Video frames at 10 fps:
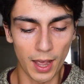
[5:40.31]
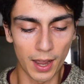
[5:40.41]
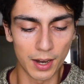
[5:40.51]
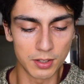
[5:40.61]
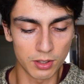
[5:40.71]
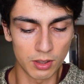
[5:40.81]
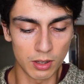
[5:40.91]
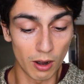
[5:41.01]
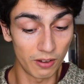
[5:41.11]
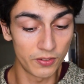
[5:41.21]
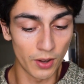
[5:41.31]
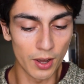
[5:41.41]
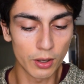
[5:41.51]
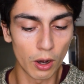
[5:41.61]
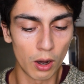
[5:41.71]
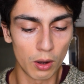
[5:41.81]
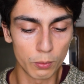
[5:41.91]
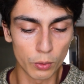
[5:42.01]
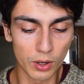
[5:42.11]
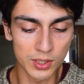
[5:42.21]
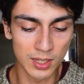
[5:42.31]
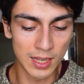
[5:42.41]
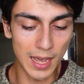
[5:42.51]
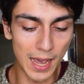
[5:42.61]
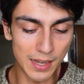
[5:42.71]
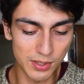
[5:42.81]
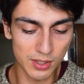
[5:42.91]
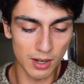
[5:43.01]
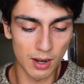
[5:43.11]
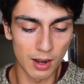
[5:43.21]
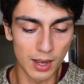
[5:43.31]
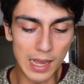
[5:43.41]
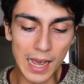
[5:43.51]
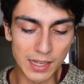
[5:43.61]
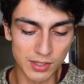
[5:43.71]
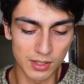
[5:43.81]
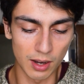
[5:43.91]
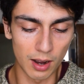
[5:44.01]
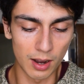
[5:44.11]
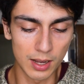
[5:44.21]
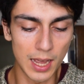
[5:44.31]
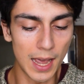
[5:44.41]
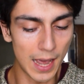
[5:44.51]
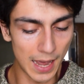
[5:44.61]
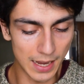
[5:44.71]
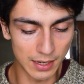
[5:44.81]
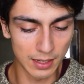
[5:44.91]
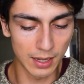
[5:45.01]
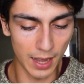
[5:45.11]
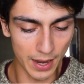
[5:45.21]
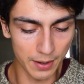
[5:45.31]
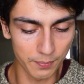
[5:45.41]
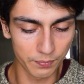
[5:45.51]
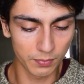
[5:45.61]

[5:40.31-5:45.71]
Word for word: And the offer I got was A star, A star, A, A.